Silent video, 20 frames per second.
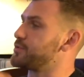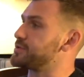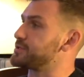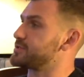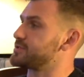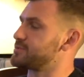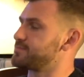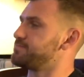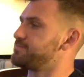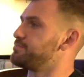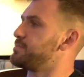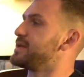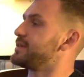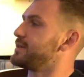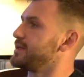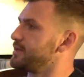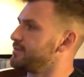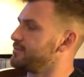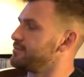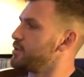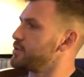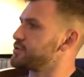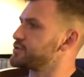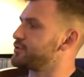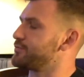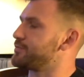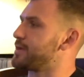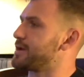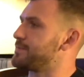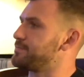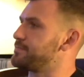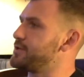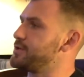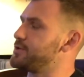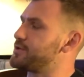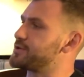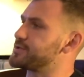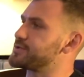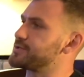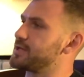I was beating most of my
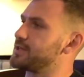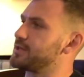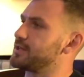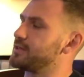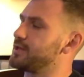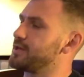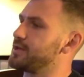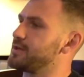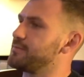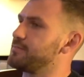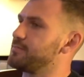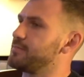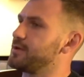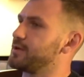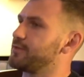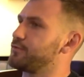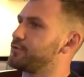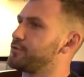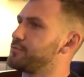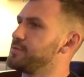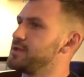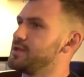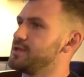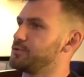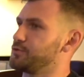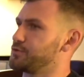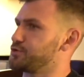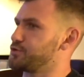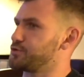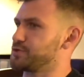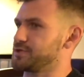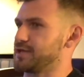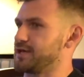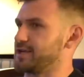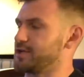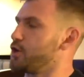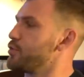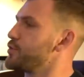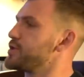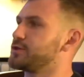peers at that time. But for me, it was just
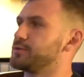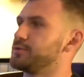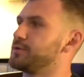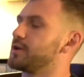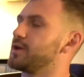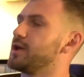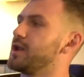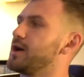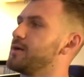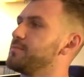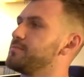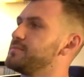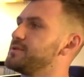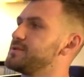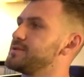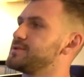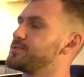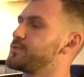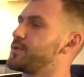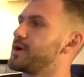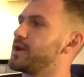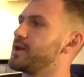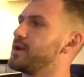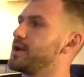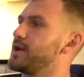like going to the club. This is what I